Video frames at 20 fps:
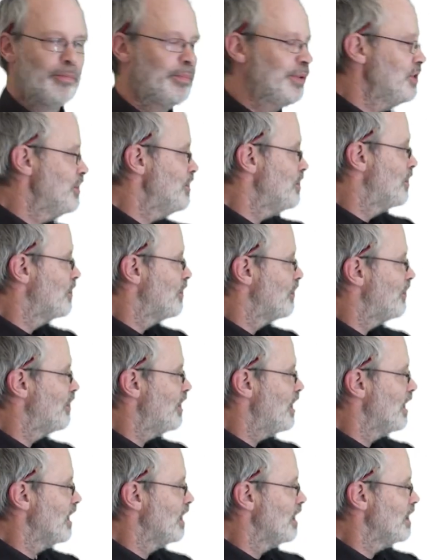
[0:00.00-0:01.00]
But you can
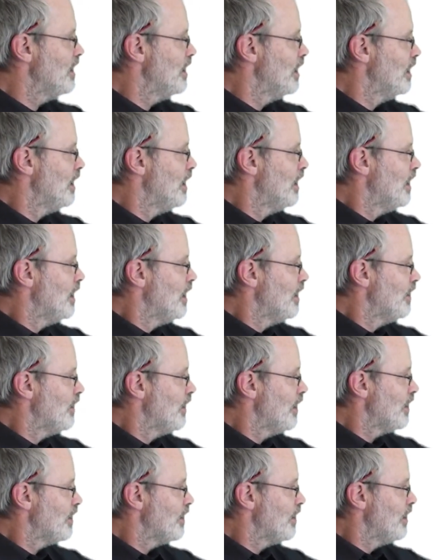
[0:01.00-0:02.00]
see
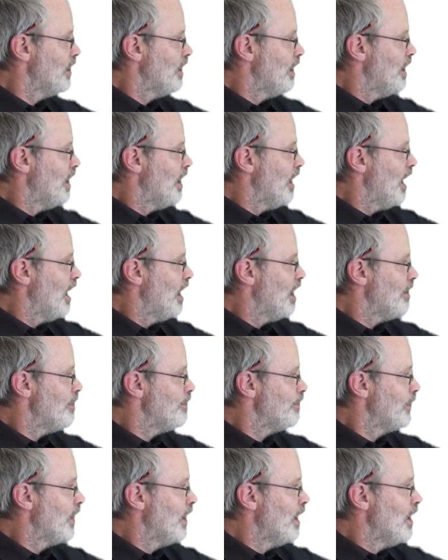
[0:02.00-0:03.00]
that
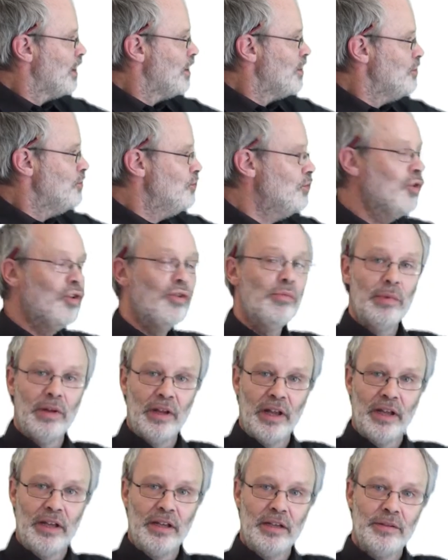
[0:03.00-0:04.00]

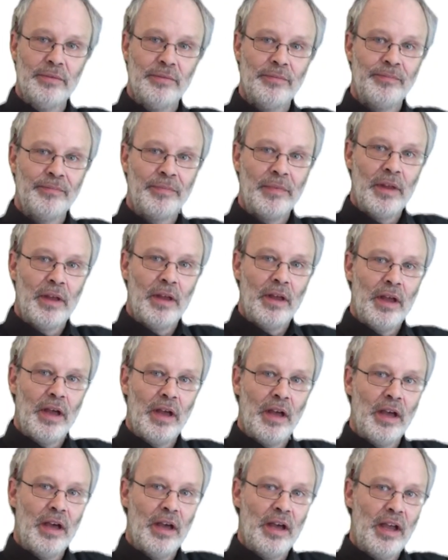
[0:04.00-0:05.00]
normally
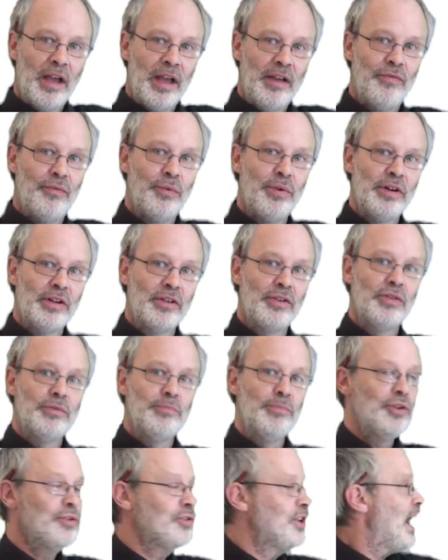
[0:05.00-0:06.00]
if we're in a good
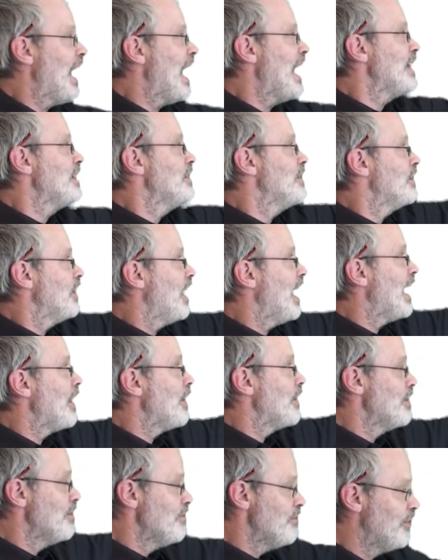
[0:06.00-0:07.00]
mood and
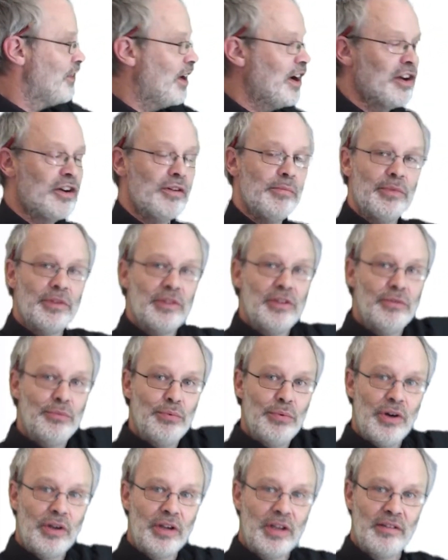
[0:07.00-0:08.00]
our environment is
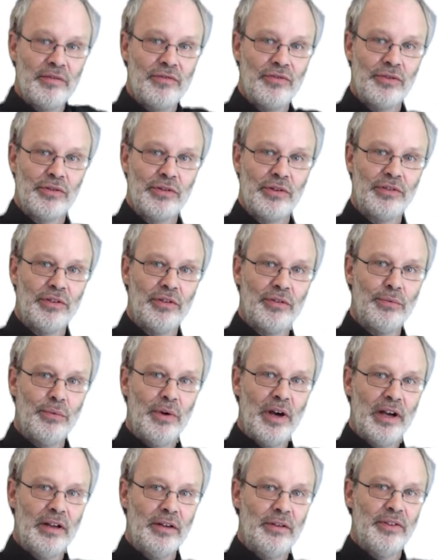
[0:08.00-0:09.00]
working for us as
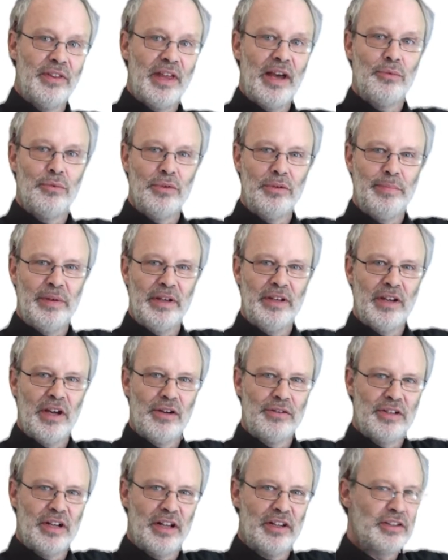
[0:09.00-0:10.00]
well, there will be no
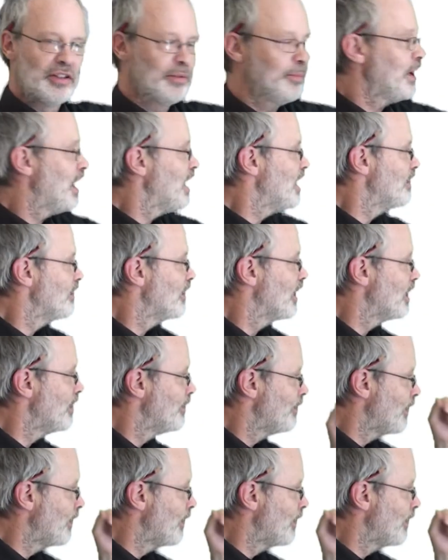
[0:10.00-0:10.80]
challenging behaviour.